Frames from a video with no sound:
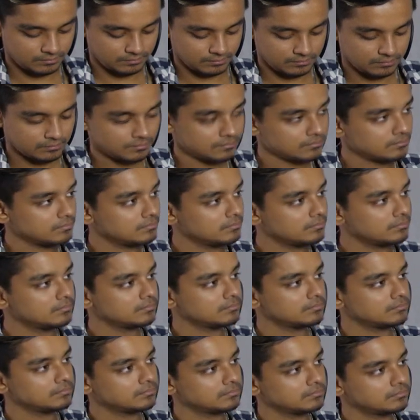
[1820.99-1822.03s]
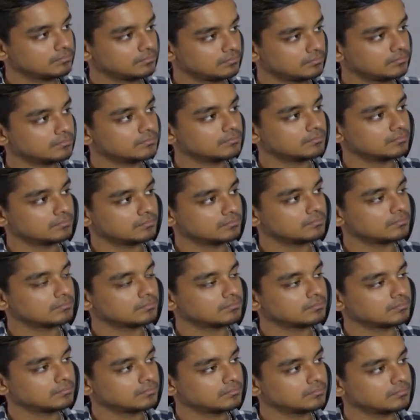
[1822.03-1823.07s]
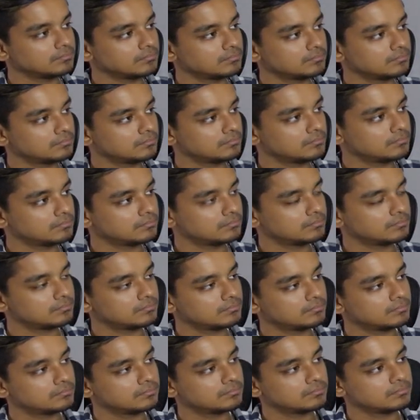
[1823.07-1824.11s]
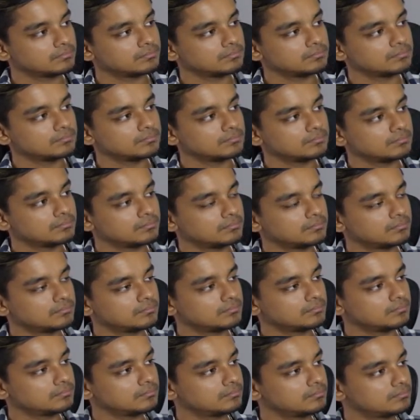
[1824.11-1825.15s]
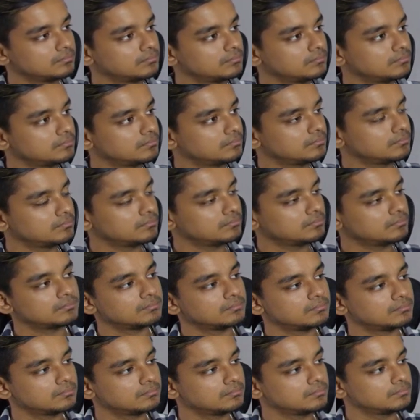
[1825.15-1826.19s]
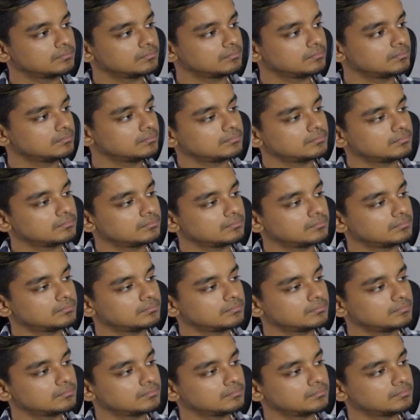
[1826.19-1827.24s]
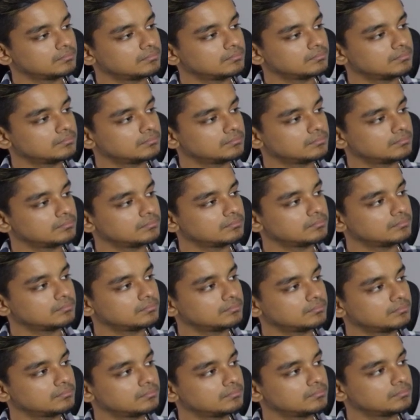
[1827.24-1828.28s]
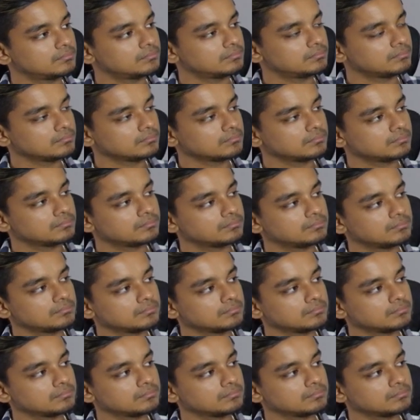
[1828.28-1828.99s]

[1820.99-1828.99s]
(silent)